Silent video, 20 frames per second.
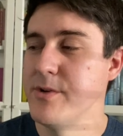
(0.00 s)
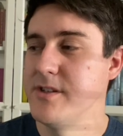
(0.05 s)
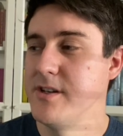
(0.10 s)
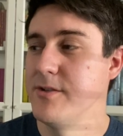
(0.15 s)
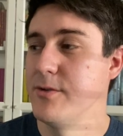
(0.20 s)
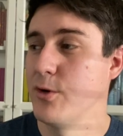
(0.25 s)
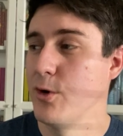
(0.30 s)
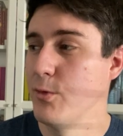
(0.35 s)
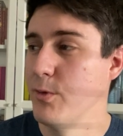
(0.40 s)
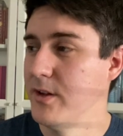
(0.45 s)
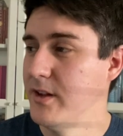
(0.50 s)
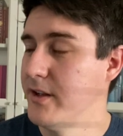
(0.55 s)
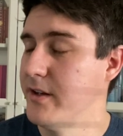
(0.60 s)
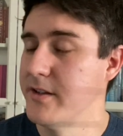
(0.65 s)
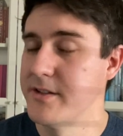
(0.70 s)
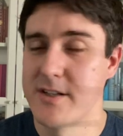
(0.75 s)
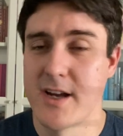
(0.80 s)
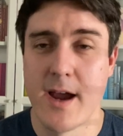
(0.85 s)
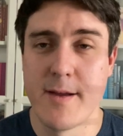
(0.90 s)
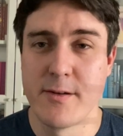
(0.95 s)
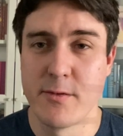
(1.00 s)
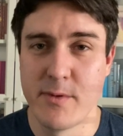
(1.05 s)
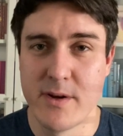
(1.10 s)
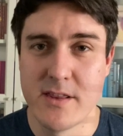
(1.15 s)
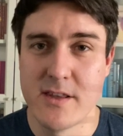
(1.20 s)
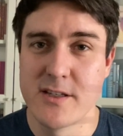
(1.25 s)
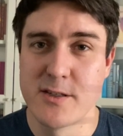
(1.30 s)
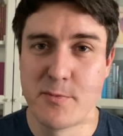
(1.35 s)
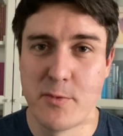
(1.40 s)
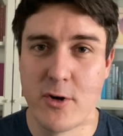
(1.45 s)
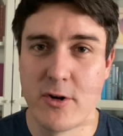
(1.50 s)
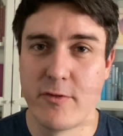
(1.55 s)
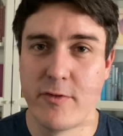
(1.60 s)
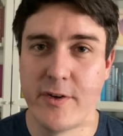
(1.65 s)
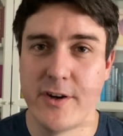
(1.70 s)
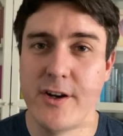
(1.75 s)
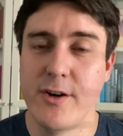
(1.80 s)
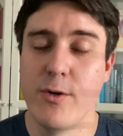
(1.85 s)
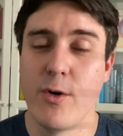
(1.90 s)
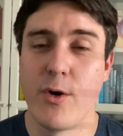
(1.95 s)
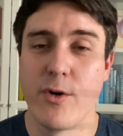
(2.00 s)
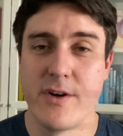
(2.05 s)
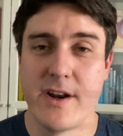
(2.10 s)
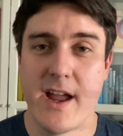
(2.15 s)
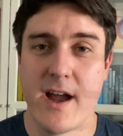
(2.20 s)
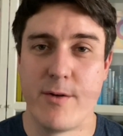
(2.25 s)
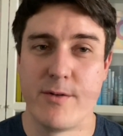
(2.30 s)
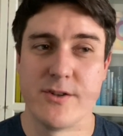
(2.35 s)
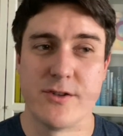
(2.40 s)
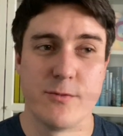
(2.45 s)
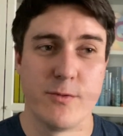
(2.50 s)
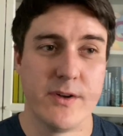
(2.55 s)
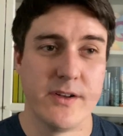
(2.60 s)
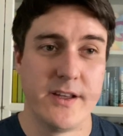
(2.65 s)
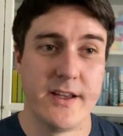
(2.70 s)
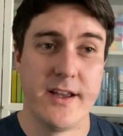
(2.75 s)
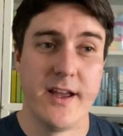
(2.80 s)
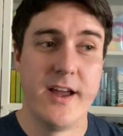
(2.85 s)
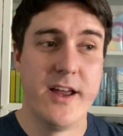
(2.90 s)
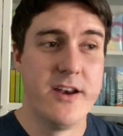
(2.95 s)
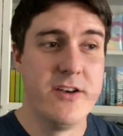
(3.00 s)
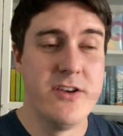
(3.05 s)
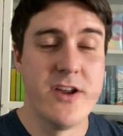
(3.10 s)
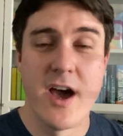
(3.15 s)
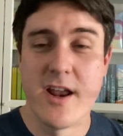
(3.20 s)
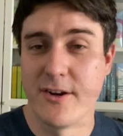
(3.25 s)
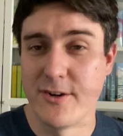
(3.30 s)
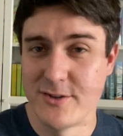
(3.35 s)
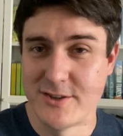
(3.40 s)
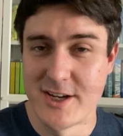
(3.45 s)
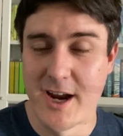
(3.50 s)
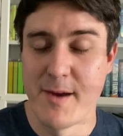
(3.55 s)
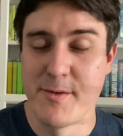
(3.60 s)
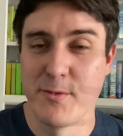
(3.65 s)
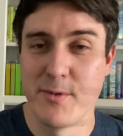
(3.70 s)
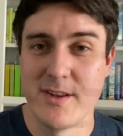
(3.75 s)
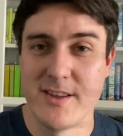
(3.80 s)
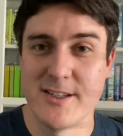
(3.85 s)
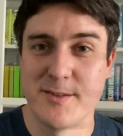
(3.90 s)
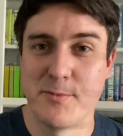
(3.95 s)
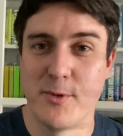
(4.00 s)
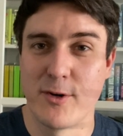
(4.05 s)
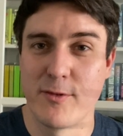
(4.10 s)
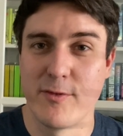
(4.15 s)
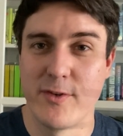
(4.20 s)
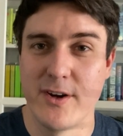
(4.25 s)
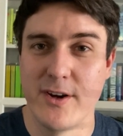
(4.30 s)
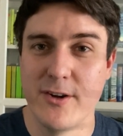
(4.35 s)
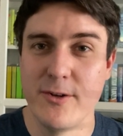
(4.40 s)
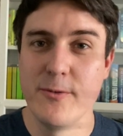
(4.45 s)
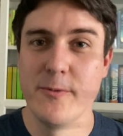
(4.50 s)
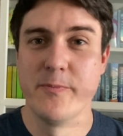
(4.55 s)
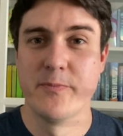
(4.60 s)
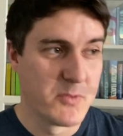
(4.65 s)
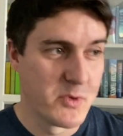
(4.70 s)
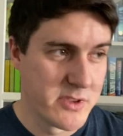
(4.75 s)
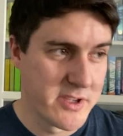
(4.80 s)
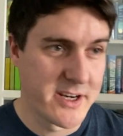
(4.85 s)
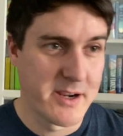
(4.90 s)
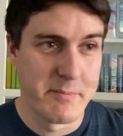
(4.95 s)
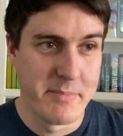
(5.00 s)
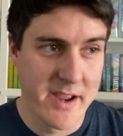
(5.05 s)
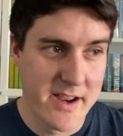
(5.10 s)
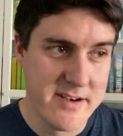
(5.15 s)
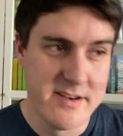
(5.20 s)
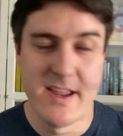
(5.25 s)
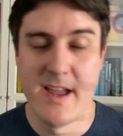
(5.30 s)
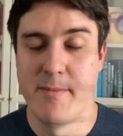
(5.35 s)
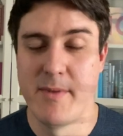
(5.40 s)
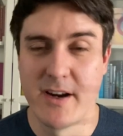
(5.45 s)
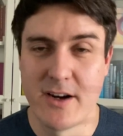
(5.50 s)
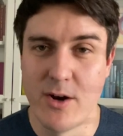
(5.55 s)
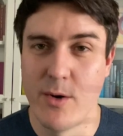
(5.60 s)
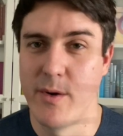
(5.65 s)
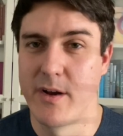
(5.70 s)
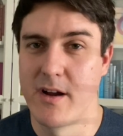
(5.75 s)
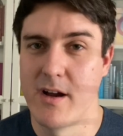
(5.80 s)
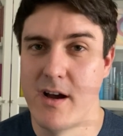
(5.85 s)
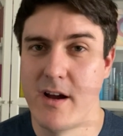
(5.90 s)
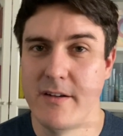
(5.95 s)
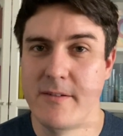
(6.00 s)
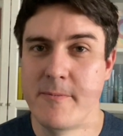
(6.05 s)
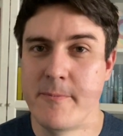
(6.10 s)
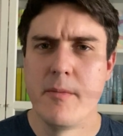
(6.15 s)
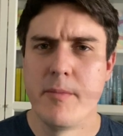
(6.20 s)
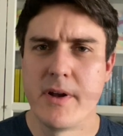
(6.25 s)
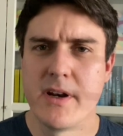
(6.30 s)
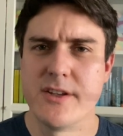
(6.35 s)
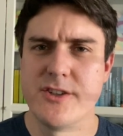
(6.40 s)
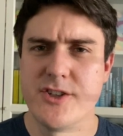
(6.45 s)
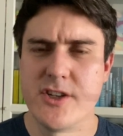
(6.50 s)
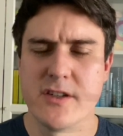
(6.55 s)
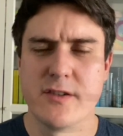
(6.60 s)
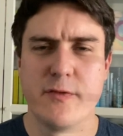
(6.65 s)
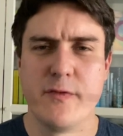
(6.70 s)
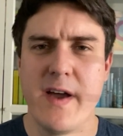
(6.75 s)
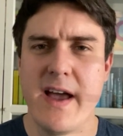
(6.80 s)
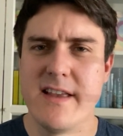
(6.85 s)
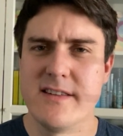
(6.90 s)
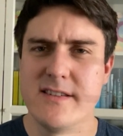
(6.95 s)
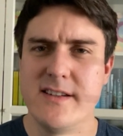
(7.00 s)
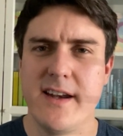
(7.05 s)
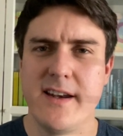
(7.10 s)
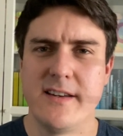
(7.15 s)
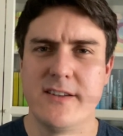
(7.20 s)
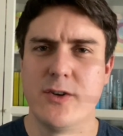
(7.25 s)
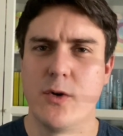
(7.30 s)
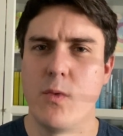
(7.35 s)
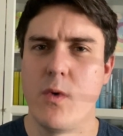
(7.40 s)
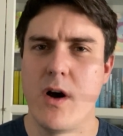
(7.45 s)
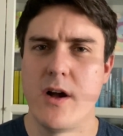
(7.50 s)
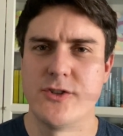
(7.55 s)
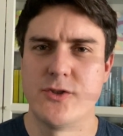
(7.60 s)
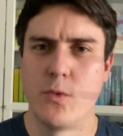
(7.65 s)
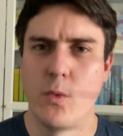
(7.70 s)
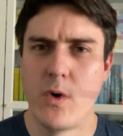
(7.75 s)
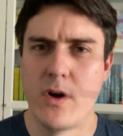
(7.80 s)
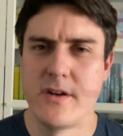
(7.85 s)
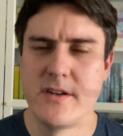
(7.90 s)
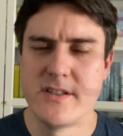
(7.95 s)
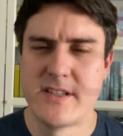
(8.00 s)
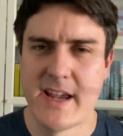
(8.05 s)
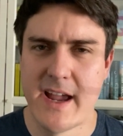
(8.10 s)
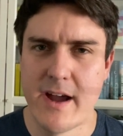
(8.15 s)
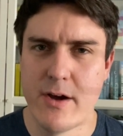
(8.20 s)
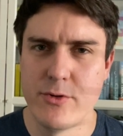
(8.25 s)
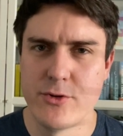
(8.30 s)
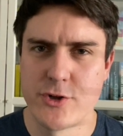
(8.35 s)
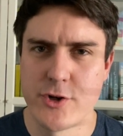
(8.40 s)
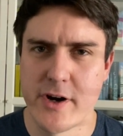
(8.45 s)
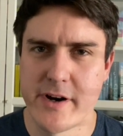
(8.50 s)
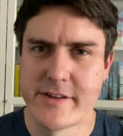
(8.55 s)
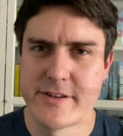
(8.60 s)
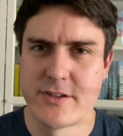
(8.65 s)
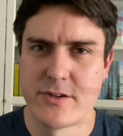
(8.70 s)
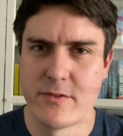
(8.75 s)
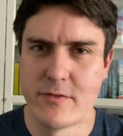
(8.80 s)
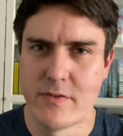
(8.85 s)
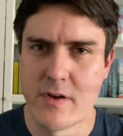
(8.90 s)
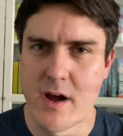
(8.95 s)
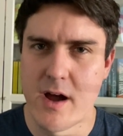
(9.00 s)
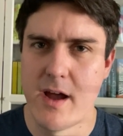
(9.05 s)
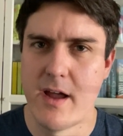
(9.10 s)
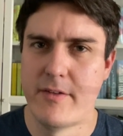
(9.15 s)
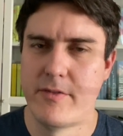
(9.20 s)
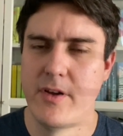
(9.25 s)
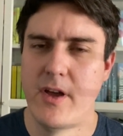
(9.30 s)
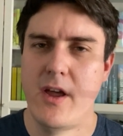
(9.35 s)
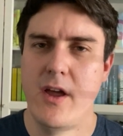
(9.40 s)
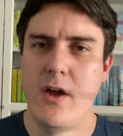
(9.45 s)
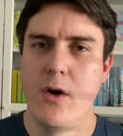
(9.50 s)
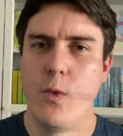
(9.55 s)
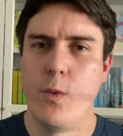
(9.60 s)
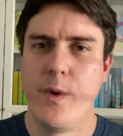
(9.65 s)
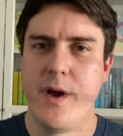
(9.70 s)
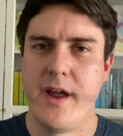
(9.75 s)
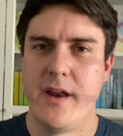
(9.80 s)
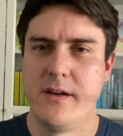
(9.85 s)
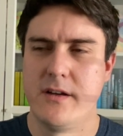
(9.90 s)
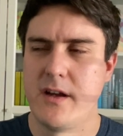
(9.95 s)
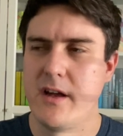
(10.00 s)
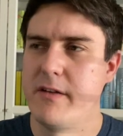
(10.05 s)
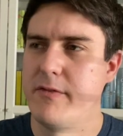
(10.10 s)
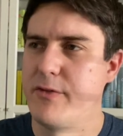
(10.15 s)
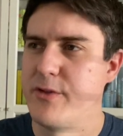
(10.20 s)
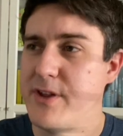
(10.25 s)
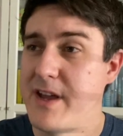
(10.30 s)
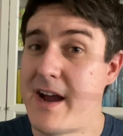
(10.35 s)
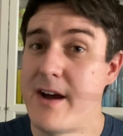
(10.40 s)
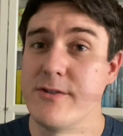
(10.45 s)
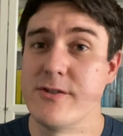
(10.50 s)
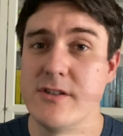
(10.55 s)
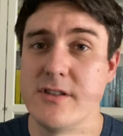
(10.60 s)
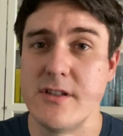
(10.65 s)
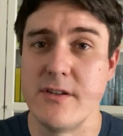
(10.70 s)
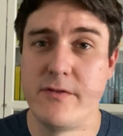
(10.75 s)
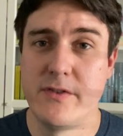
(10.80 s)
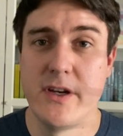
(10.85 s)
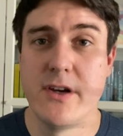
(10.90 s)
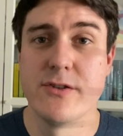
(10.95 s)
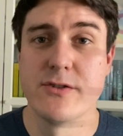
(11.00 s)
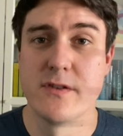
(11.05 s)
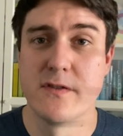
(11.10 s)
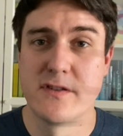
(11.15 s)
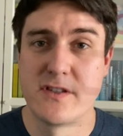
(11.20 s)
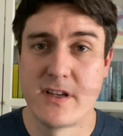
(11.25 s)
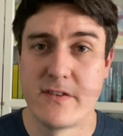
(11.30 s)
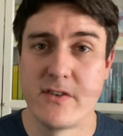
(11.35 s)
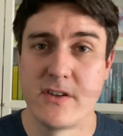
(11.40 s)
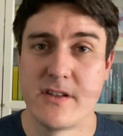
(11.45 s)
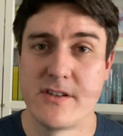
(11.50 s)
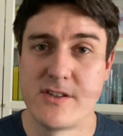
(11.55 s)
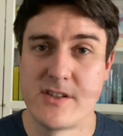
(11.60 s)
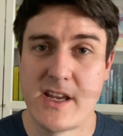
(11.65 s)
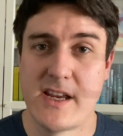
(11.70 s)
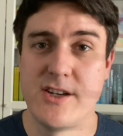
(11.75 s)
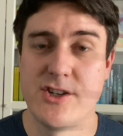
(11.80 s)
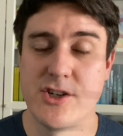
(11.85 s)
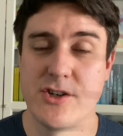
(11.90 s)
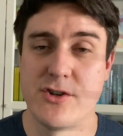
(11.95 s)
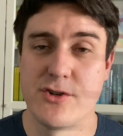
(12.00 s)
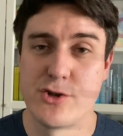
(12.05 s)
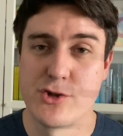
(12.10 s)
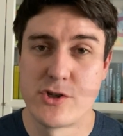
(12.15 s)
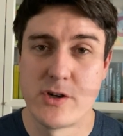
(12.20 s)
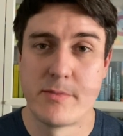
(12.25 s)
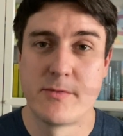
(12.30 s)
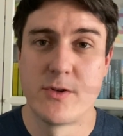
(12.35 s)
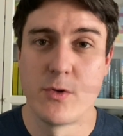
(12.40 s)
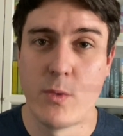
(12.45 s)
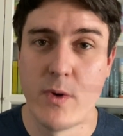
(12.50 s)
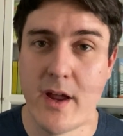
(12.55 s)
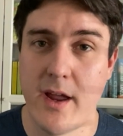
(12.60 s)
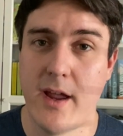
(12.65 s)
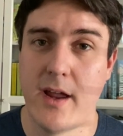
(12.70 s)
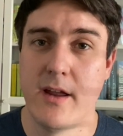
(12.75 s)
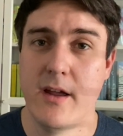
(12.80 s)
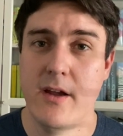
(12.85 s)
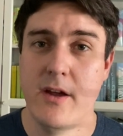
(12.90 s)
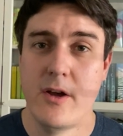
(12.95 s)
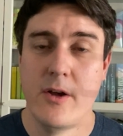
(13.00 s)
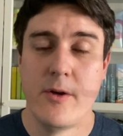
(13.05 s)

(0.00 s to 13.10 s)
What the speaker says: is either a really good time to read this book for you, or now is really not a good time to read this book for you, with like a pandemic going on. But it's just fascinating to watch one town try to survive when kind of thousands of years of civilization are stripped away